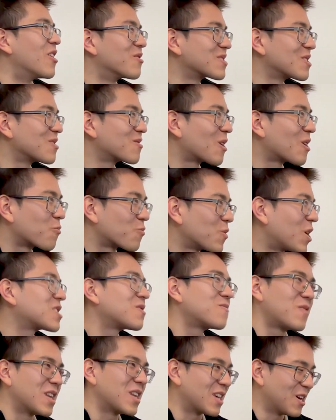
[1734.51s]
It was literally a
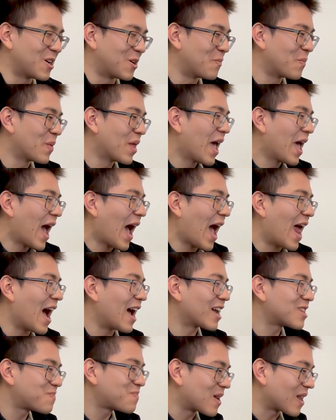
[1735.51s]
rushed video. And
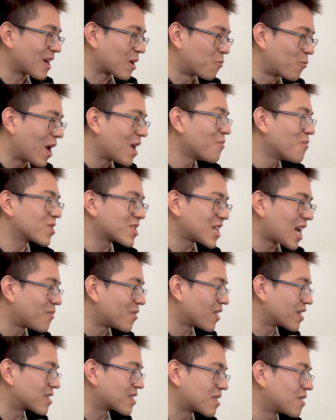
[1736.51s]
I spent like way more time
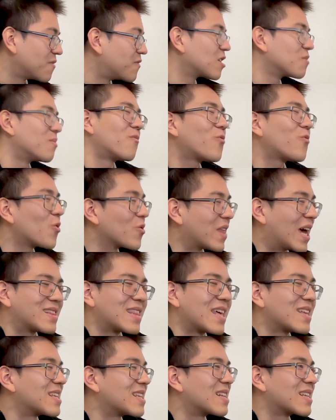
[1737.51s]
on like the video before that.
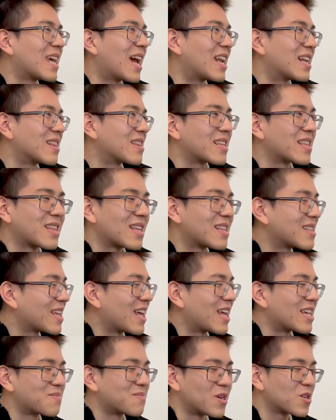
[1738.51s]
That didn't
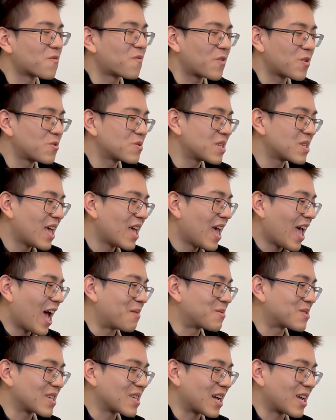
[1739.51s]
get as much views. And
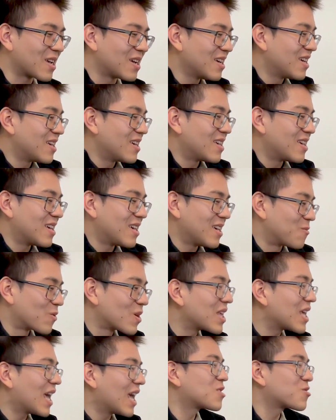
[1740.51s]
I'm just like,
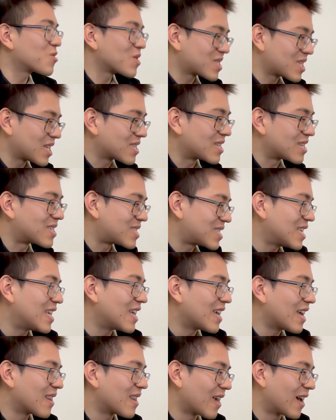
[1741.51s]
really interesting to
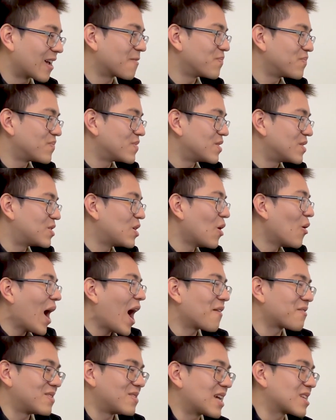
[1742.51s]
see, like, you don't
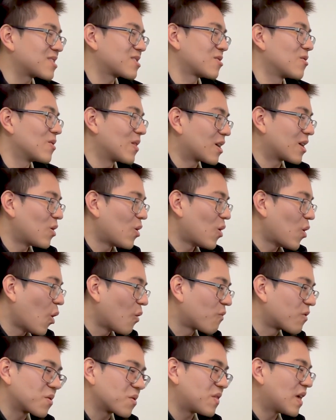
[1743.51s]
have to necessarily like
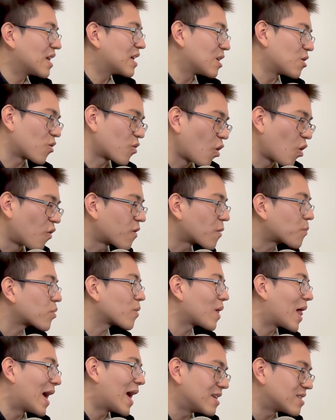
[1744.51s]
overthink it or
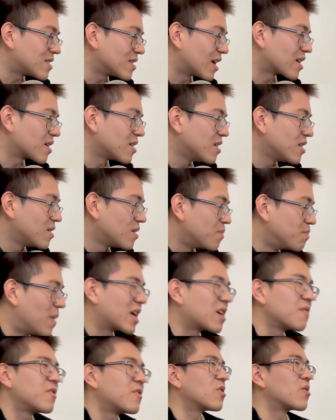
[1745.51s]
overplan it to like
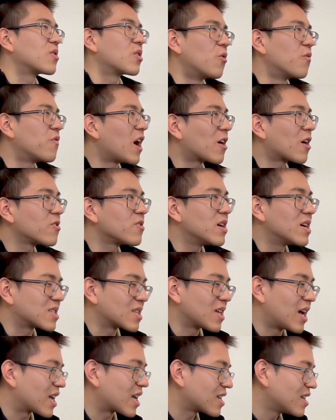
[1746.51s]
make a video go viral. It's
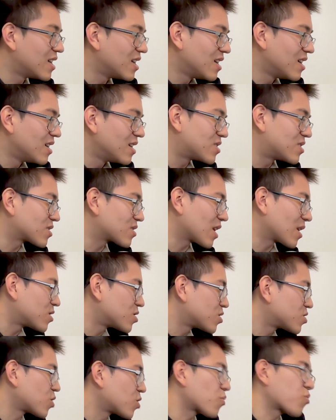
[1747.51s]
like, just like
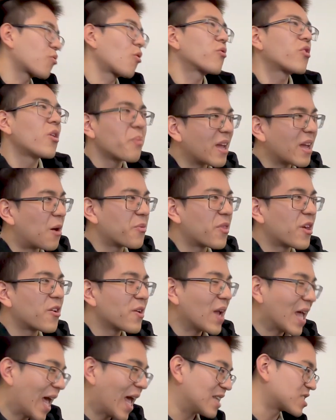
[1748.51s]
throw something out
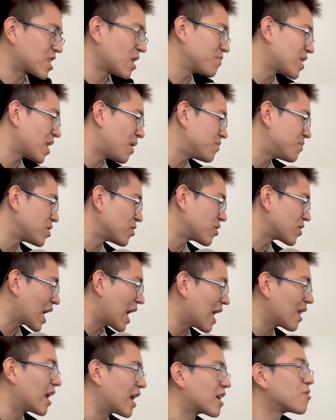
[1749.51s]
there, and sometimes you'll
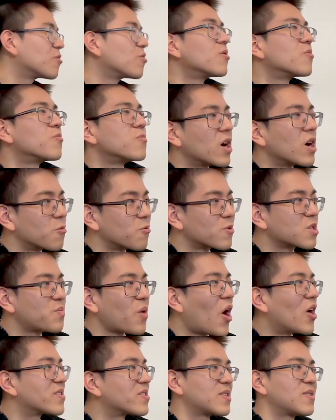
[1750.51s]
get like a
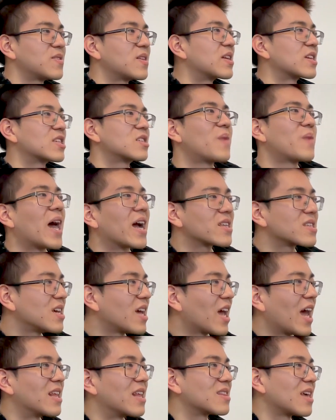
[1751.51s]
response that you didn't expect.
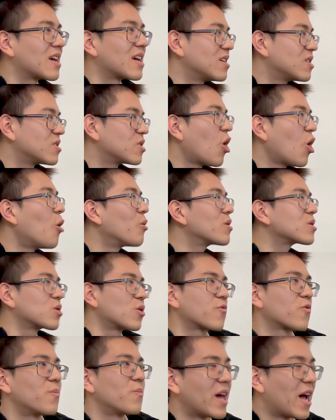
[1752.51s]
And like, you'll always
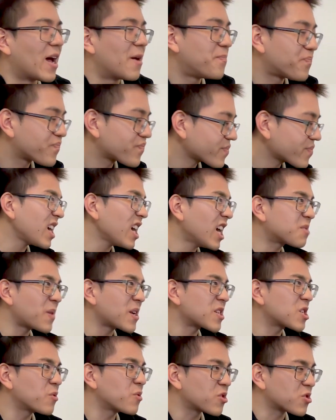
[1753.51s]
learn from that.
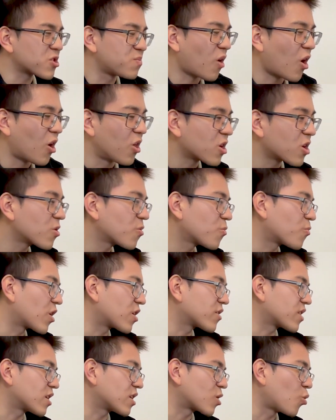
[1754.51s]
Especially when you're smaller,
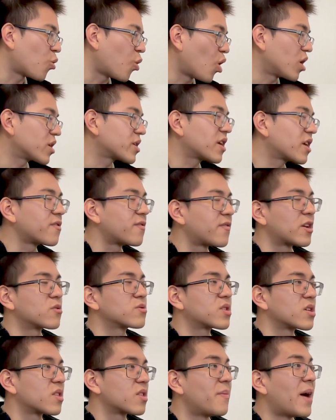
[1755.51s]
where the quality of your
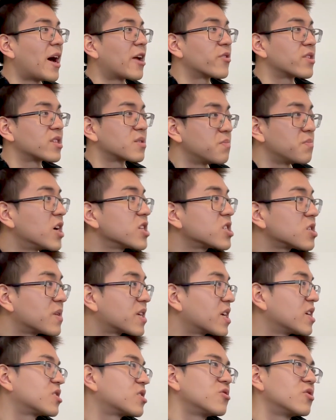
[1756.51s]
videos doesn't matter as much
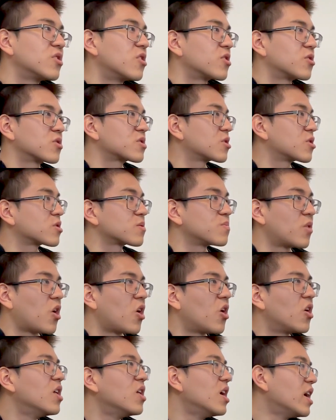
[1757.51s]
because, you know, you're still
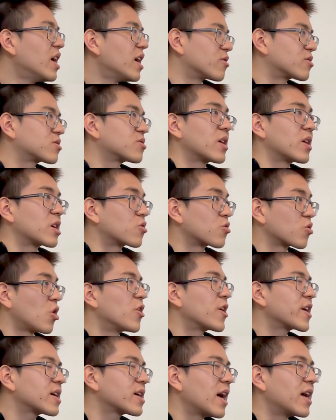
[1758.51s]
small, you're still like
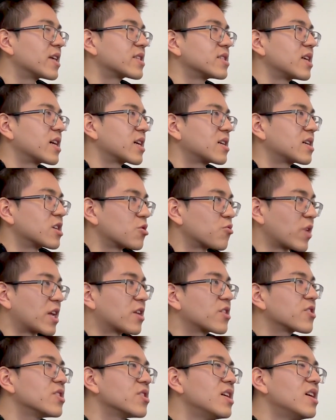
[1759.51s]
growing as like a
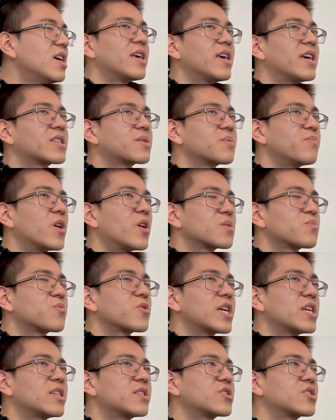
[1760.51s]
creator. It's much more
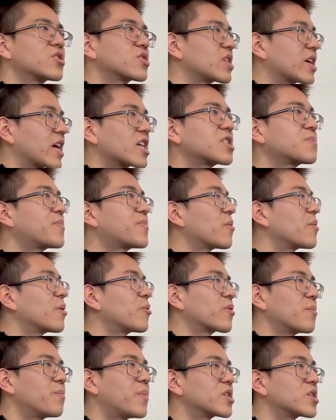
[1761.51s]
easy to just like experiment
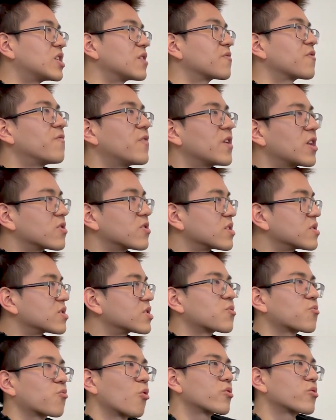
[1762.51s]
with a bunch of different videos and
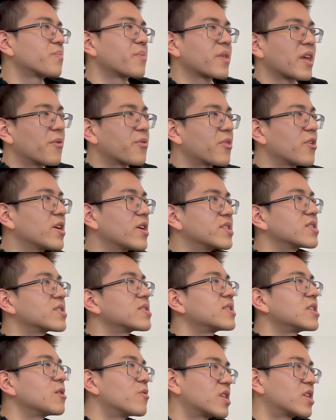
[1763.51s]
just throw something out there and just
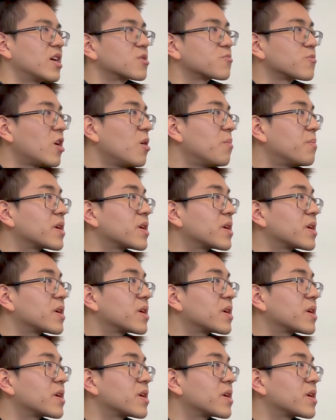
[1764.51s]
see what does well.